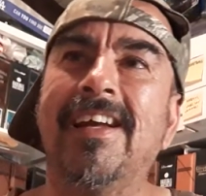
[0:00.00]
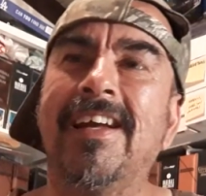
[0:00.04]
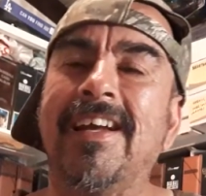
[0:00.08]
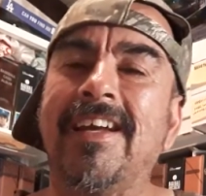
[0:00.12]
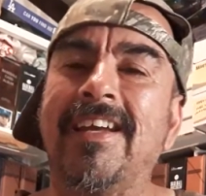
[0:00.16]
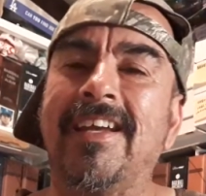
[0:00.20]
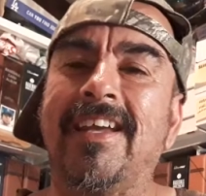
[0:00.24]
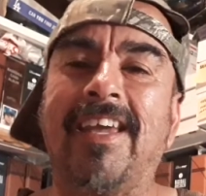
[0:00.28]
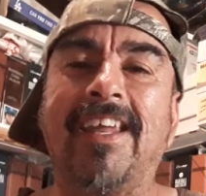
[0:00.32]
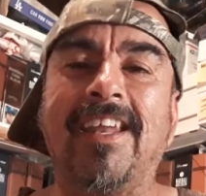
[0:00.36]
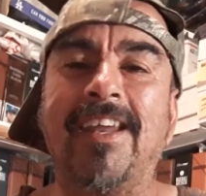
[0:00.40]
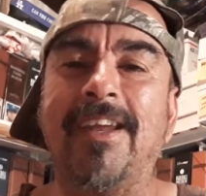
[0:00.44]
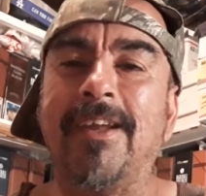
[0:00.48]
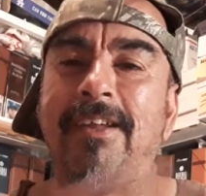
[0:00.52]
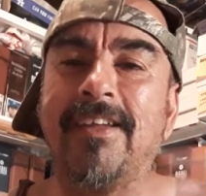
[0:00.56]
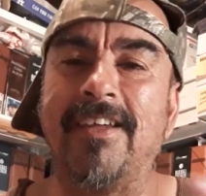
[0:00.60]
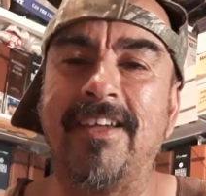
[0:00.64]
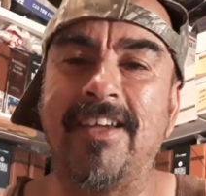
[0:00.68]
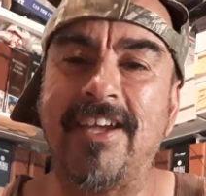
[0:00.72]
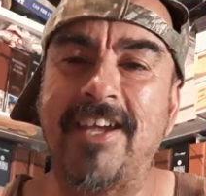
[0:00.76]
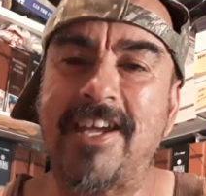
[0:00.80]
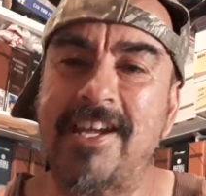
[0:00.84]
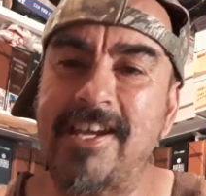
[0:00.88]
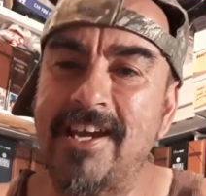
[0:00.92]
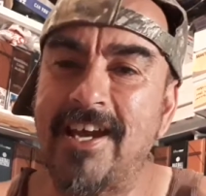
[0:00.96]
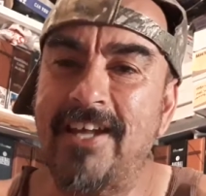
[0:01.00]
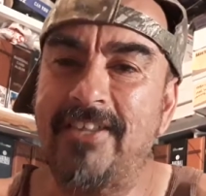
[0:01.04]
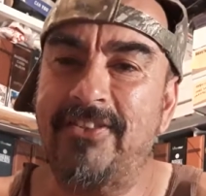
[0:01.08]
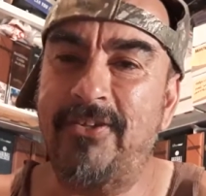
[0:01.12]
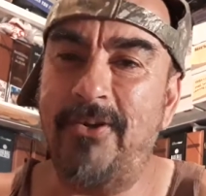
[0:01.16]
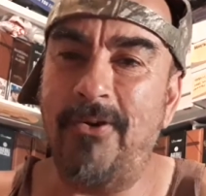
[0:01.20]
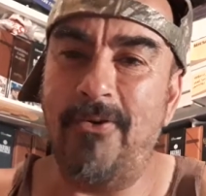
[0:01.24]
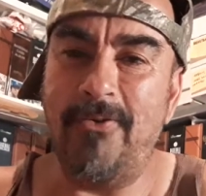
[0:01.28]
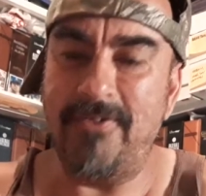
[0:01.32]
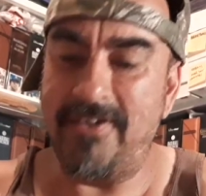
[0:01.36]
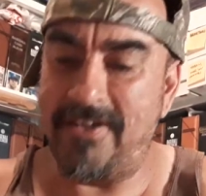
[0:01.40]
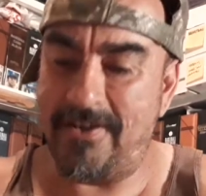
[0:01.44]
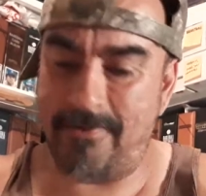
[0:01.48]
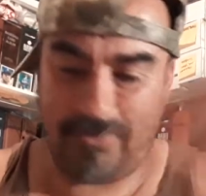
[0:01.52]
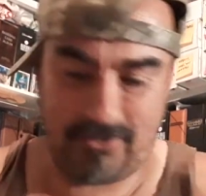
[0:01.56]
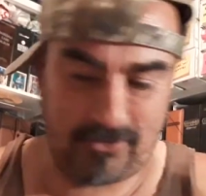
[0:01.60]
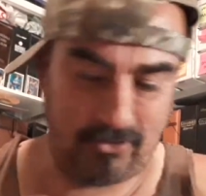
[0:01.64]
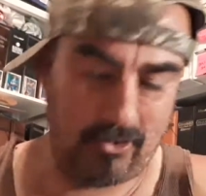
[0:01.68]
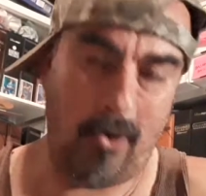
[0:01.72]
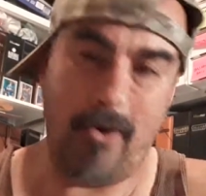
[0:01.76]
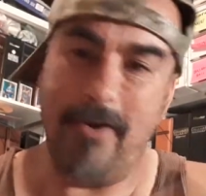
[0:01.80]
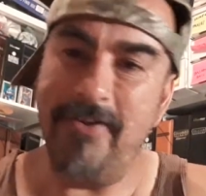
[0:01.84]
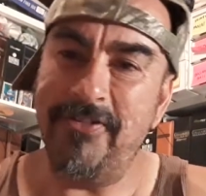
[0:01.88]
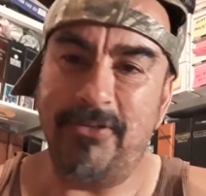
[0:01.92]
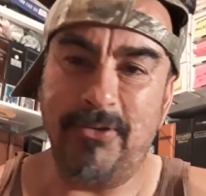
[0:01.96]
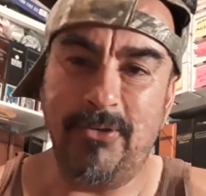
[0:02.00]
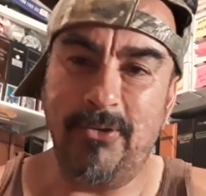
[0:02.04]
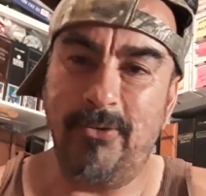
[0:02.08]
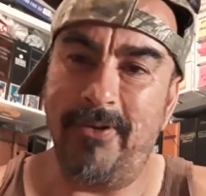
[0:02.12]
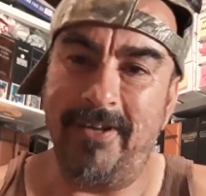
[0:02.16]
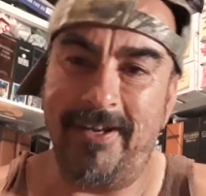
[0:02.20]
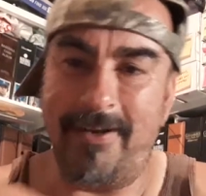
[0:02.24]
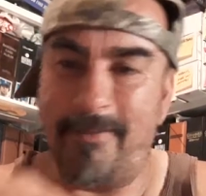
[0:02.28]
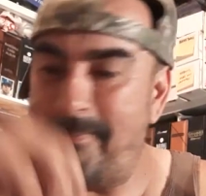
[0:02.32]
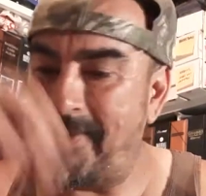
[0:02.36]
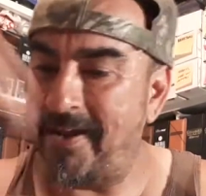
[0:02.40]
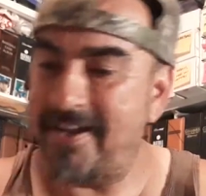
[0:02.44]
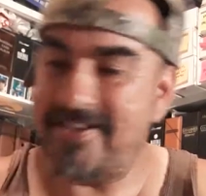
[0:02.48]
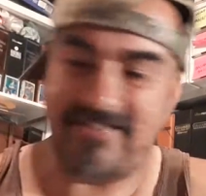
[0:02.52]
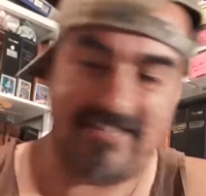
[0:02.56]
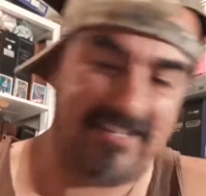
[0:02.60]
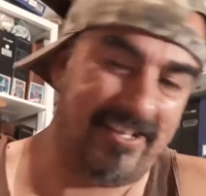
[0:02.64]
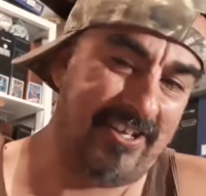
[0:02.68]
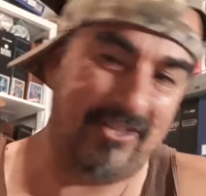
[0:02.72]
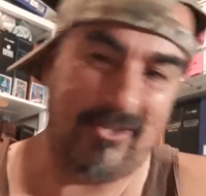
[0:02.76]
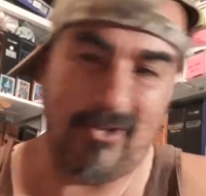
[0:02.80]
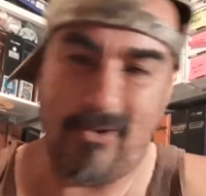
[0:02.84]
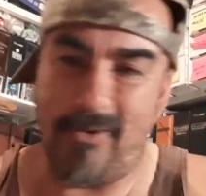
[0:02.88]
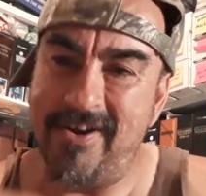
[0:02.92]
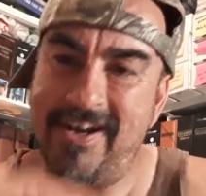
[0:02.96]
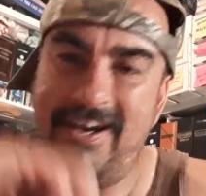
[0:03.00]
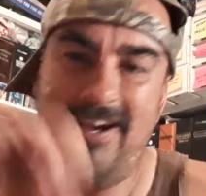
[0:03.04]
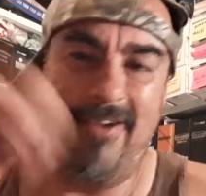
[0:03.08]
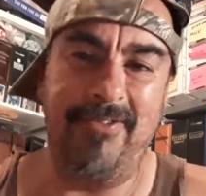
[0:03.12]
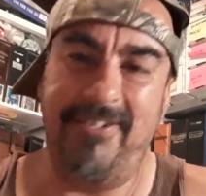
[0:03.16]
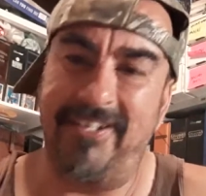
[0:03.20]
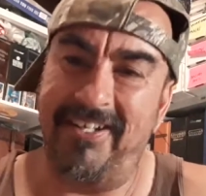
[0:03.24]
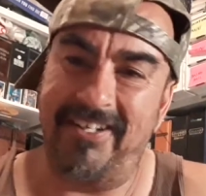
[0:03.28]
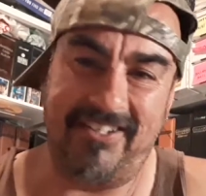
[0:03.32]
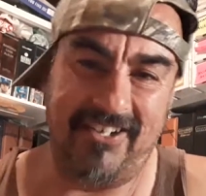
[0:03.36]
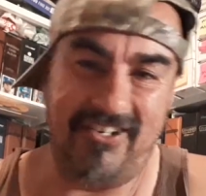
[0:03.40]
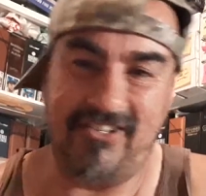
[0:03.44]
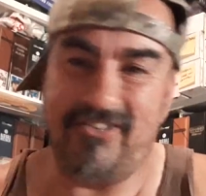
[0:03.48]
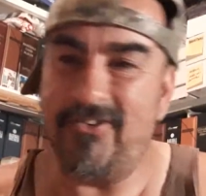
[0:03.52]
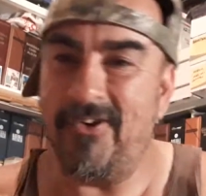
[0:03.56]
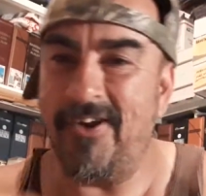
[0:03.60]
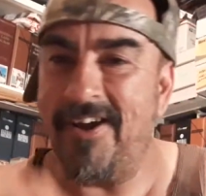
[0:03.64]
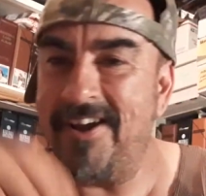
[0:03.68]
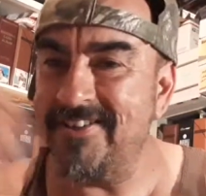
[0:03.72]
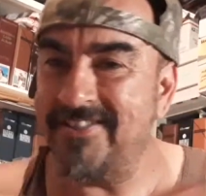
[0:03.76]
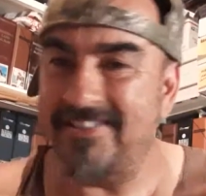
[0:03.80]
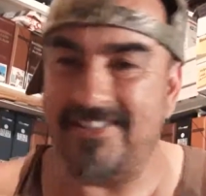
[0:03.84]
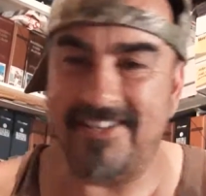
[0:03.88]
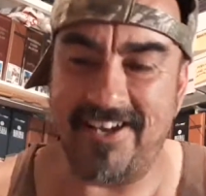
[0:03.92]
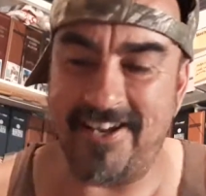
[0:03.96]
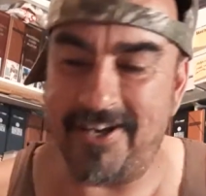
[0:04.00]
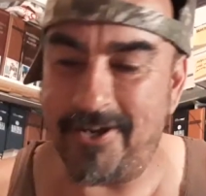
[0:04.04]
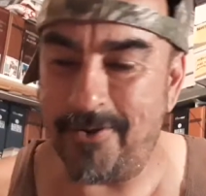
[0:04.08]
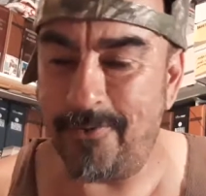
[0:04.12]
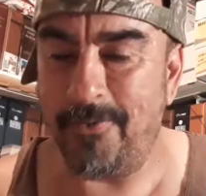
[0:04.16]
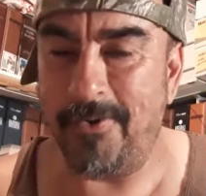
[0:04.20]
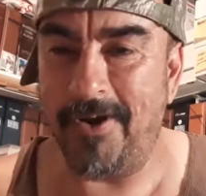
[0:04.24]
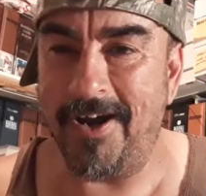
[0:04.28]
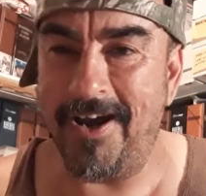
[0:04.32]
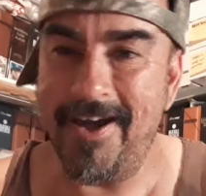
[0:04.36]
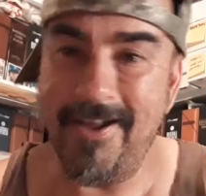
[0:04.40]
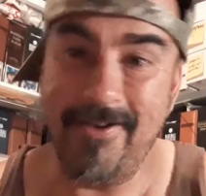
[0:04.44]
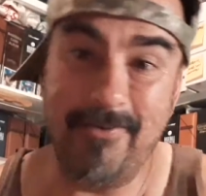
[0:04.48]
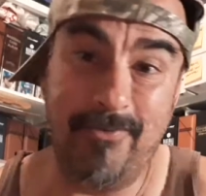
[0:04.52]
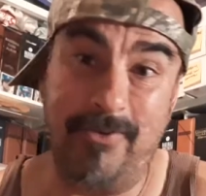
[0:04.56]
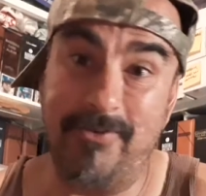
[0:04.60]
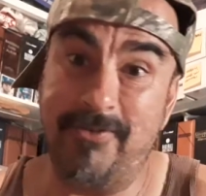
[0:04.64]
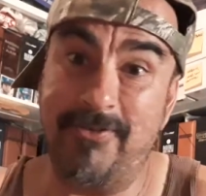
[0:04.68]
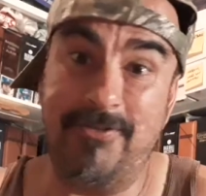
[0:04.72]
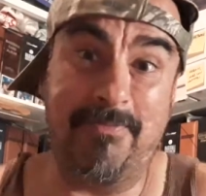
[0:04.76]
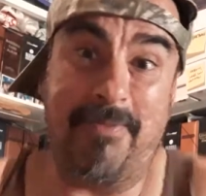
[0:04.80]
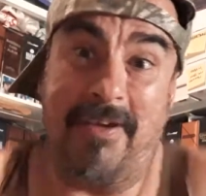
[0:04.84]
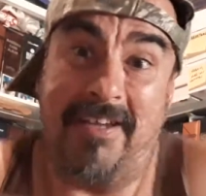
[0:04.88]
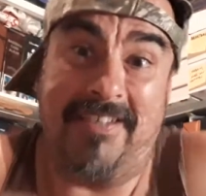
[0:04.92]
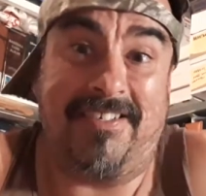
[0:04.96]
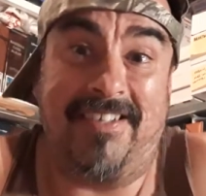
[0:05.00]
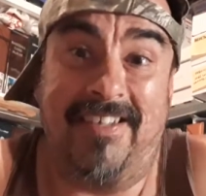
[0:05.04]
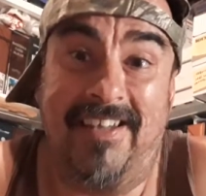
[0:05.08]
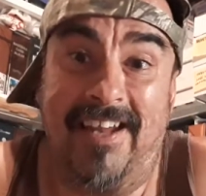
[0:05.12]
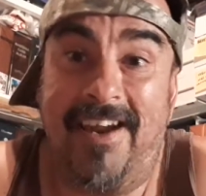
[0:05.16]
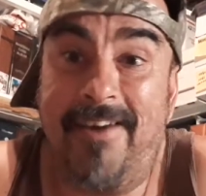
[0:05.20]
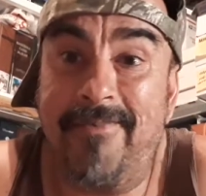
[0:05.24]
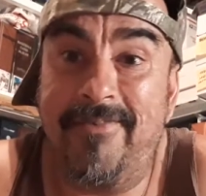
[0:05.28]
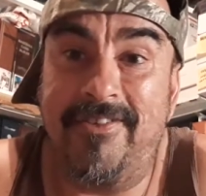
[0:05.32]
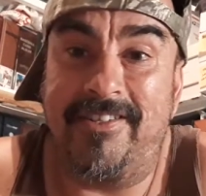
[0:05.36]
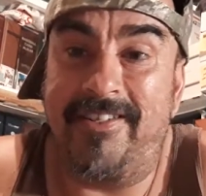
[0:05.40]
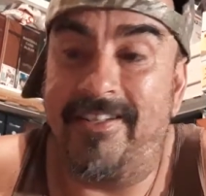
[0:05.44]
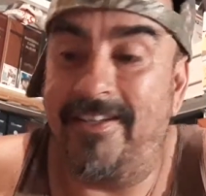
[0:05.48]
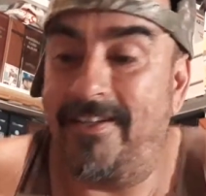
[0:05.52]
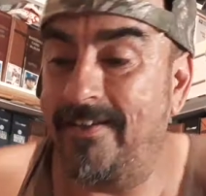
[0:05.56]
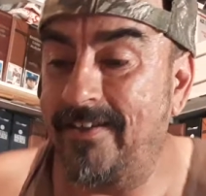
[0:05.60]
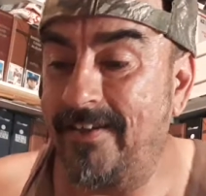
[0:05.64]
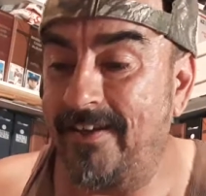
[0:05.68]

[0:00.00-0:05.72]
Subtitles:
He was going through it and basically throwing everything in the trash that he didn't want, which was basically everything.